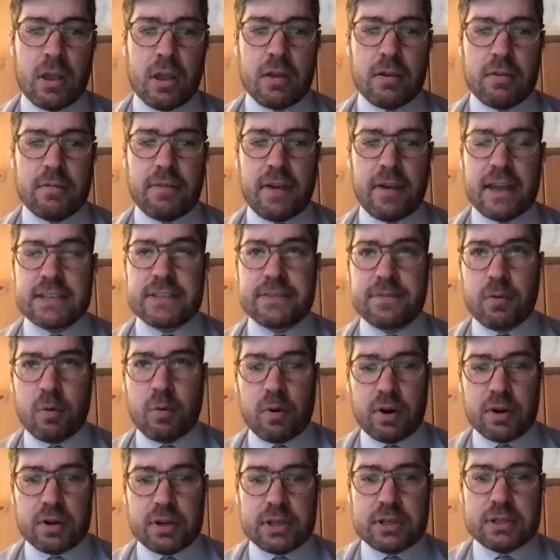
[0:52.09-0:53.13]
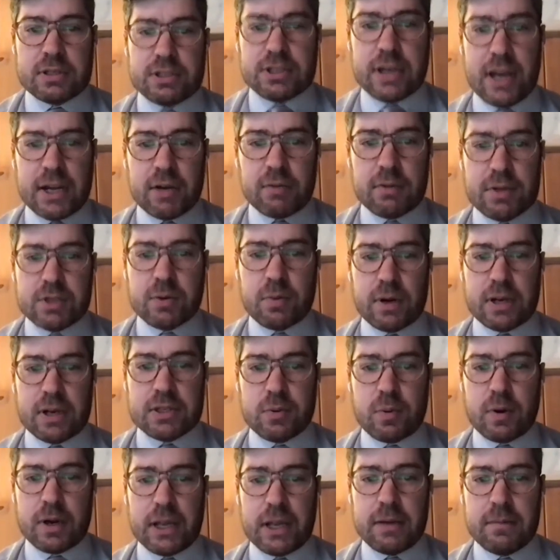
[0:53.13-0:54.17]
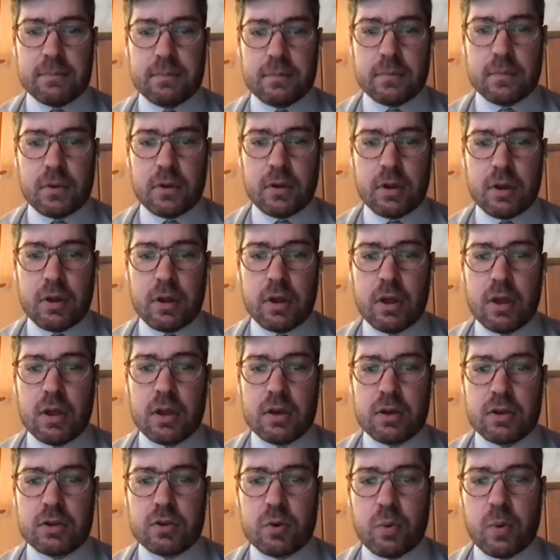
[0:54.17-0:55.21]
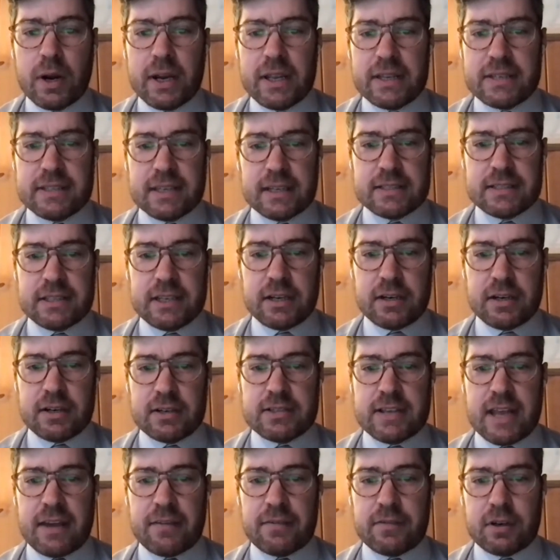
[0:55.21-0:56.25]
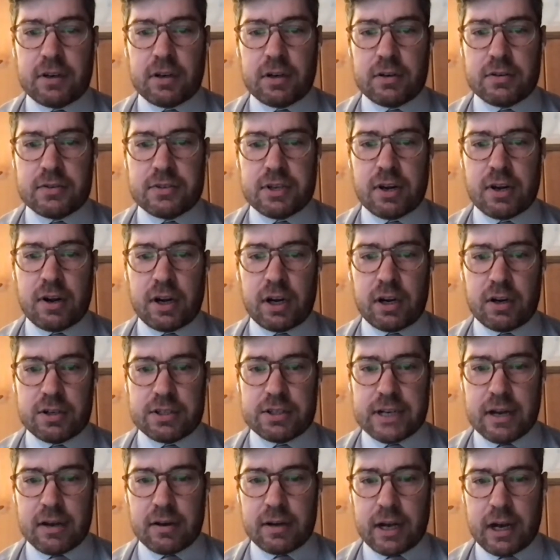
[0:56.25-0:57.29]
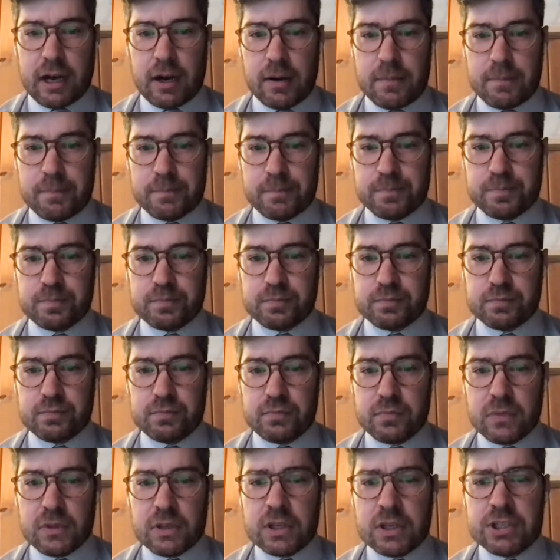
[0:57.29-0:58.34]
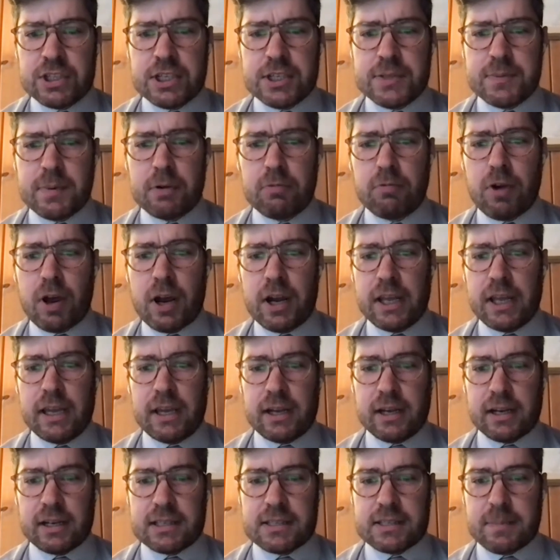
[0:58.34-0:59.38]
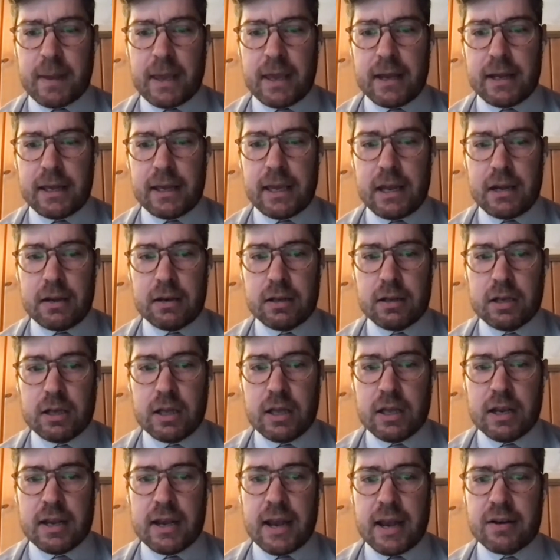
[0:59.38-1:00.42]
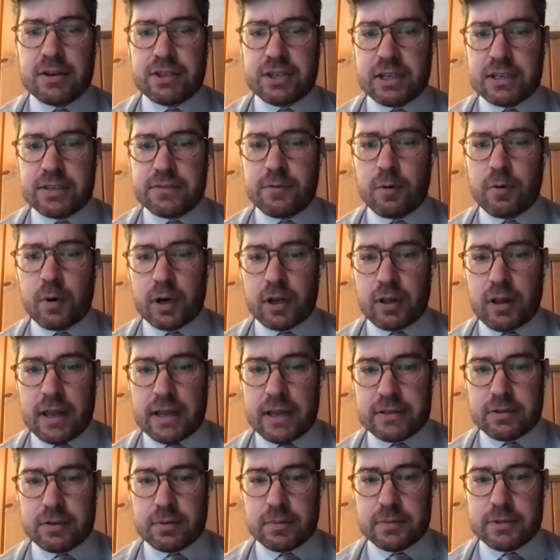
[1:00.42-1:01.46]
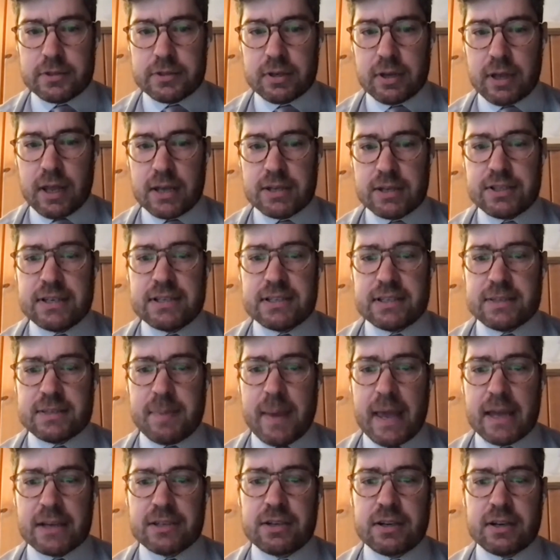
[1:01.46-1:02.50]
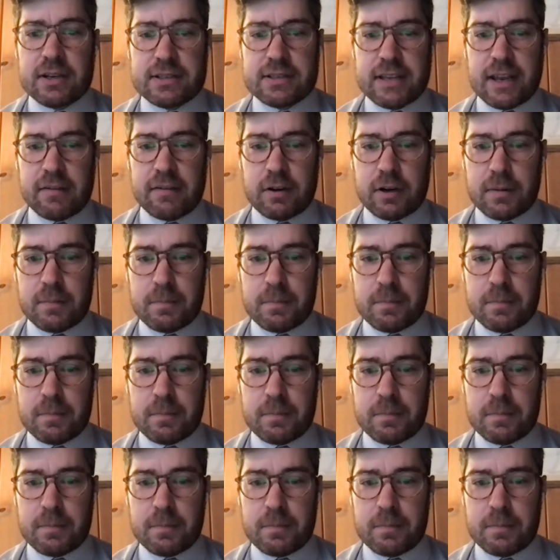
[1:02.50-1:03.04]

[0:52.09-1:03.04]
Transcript: Fast forward to January 2020, 26 years after starting her childcare. She's been running and expanding it. Now she has 4 classrooms, and she's as passionate as ever.